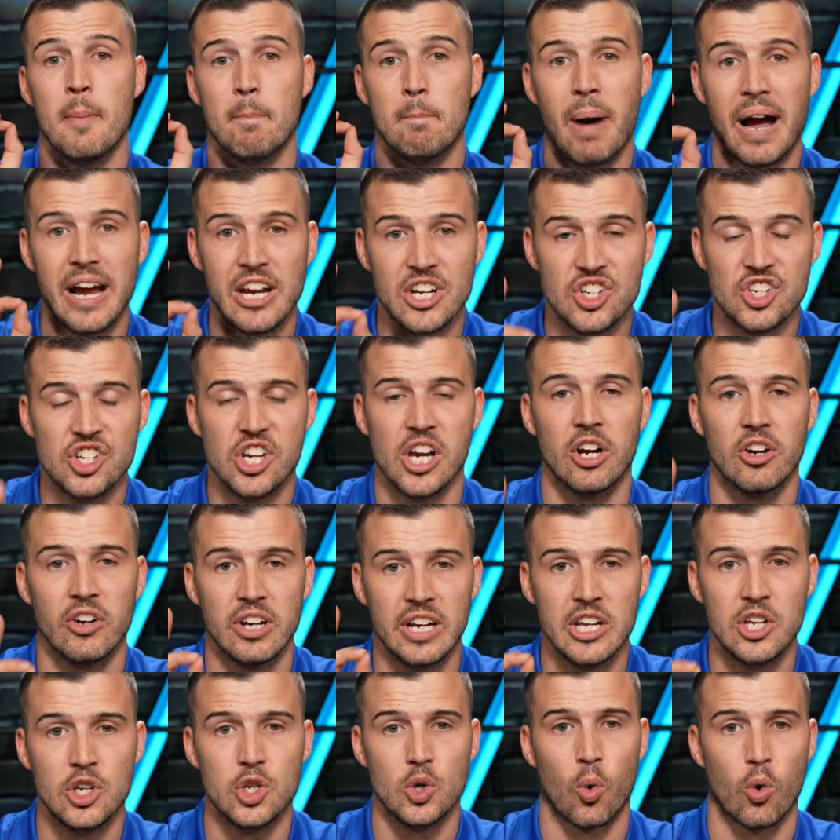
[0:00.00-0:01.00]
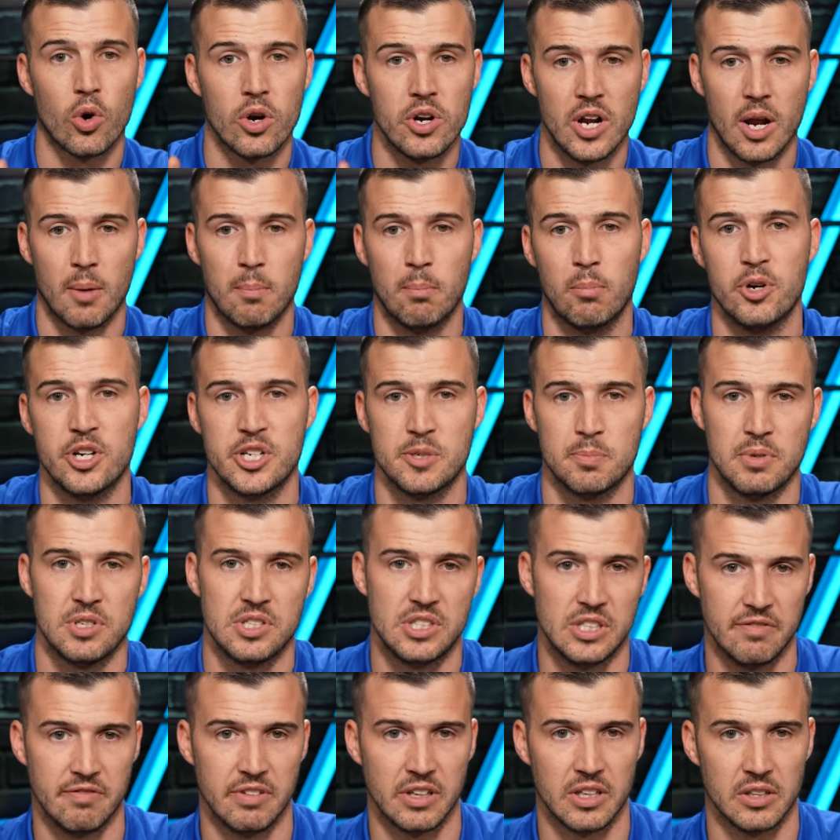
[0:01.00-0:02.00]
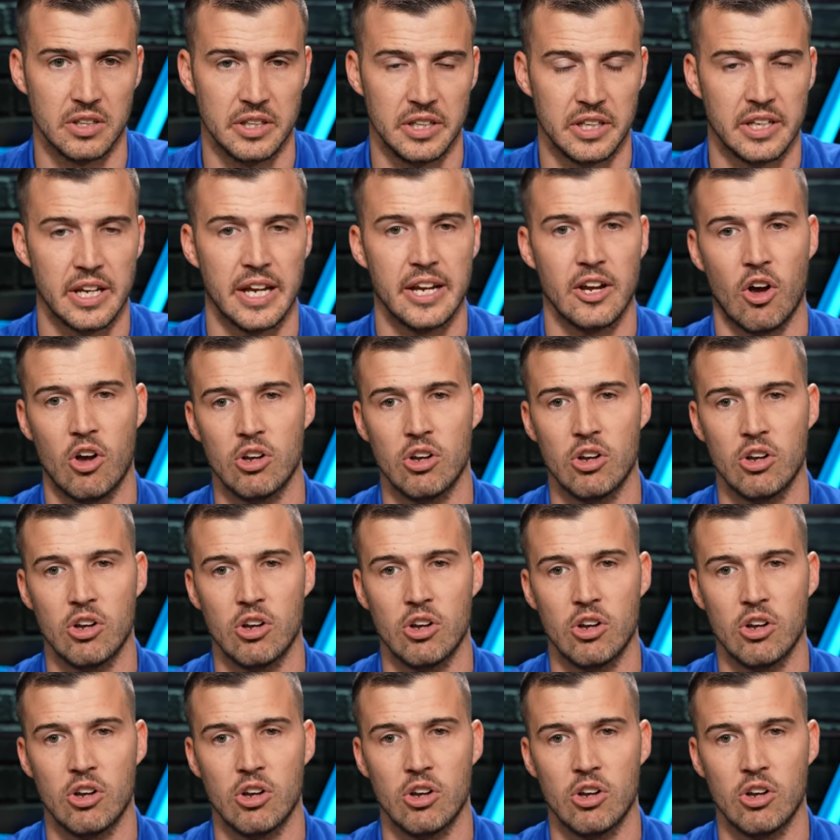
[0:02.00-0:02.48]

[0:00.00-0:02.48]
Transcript: by sharing your numbers specifically, okay?